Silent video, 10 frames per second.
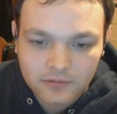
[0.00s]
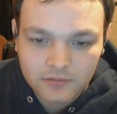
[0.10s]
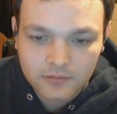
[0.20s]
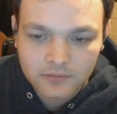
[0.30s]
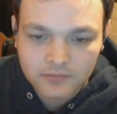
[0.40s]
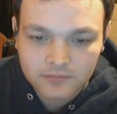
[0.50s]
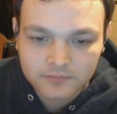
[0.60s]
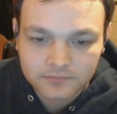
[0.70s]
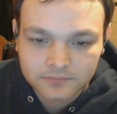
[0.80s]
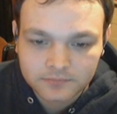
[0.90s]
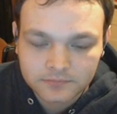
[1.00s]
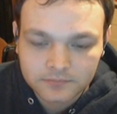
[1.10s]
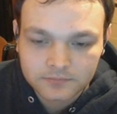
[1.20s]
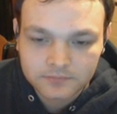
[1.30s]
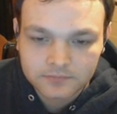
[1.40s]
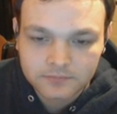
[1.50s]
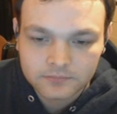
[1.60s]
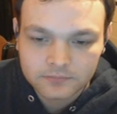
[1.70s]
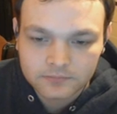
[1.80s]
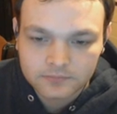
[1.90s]

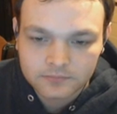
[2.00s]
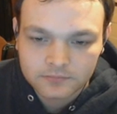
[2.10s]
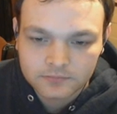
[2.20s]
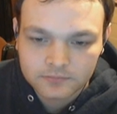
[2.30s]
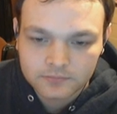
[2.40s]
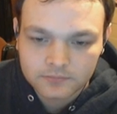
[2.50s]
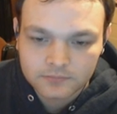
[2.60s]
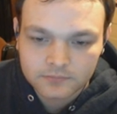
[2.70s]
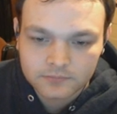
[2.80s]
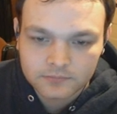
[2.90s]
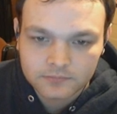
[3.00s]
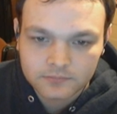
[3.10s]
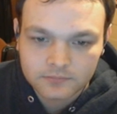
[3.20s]
[no speech]